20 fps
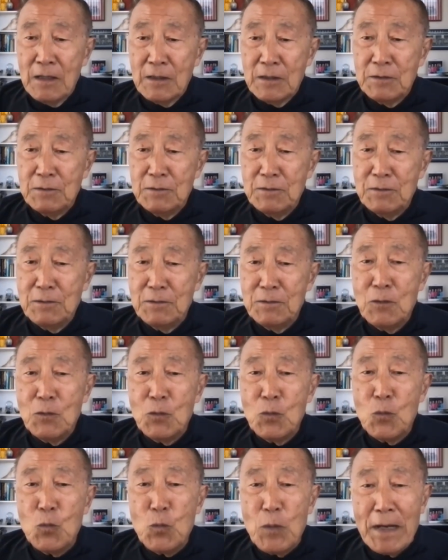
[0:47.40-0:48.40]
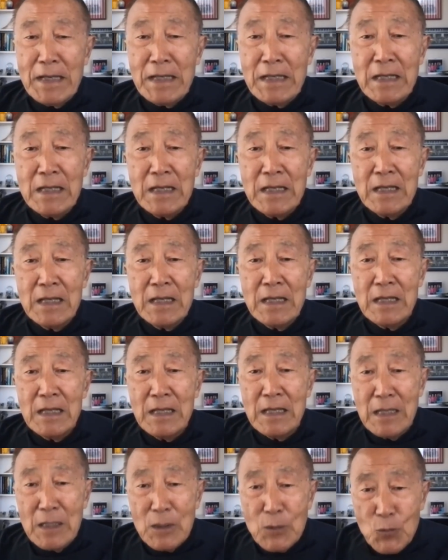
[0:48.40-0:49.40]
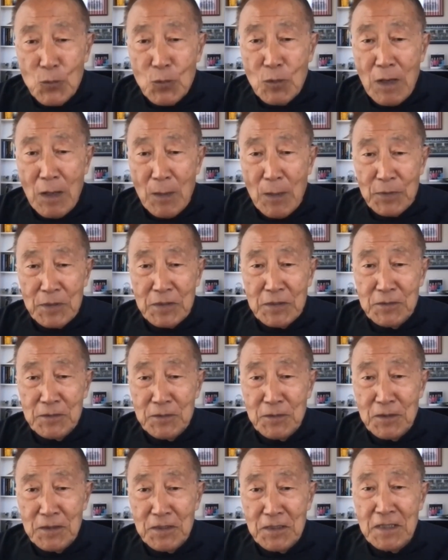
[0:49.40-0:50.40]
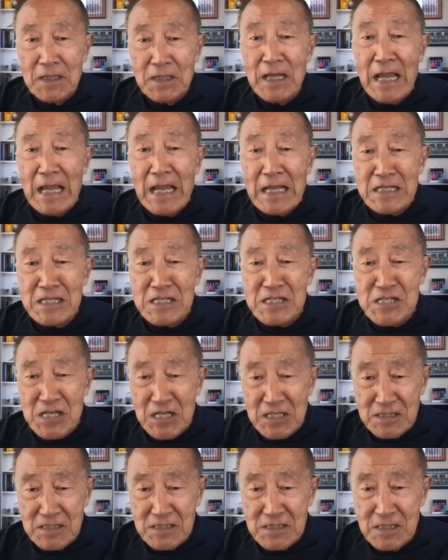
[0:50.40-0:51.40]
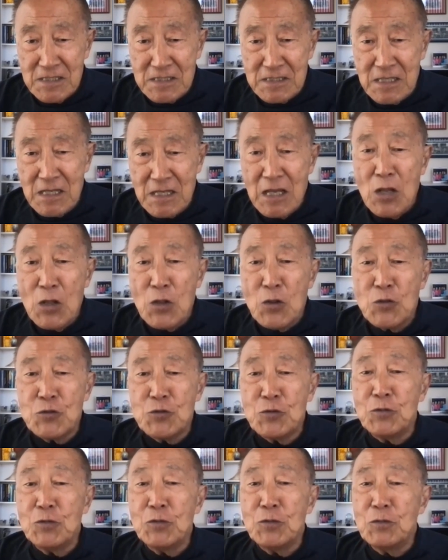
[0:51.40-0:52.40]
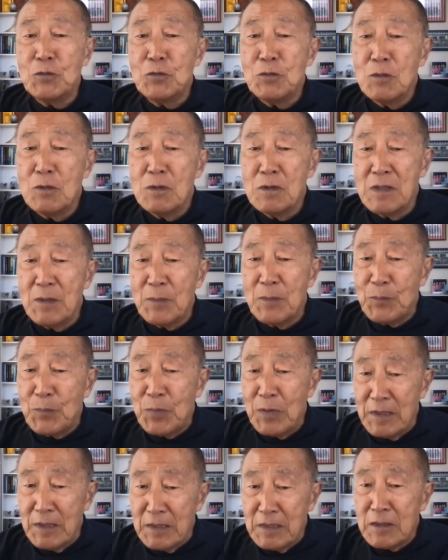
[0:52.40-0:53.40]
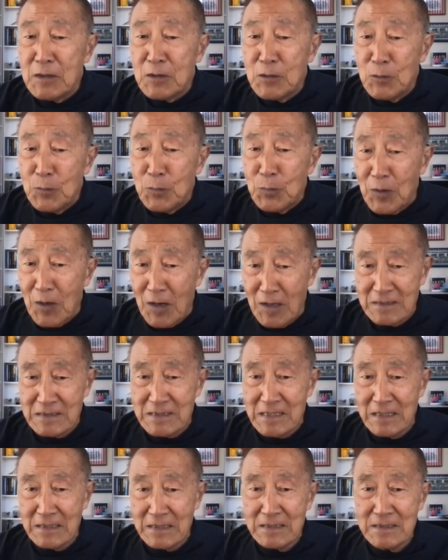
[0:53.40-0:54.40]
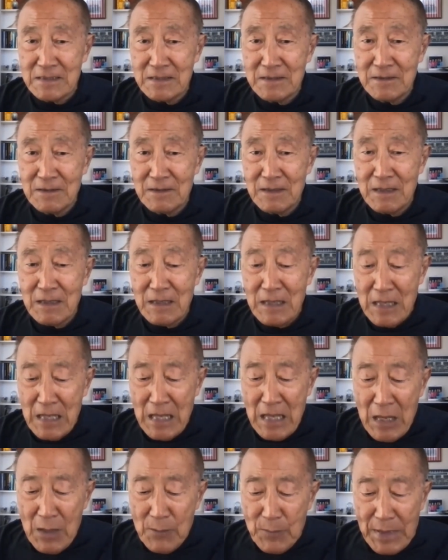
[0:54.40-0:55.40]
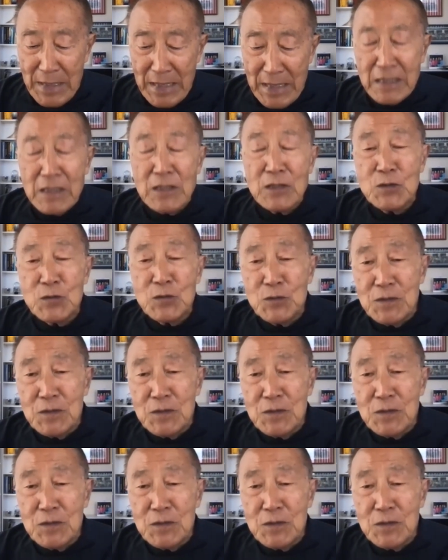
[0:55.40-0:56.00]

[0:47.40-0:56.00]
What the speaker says: to win equal opportunity and justice through the political process. But in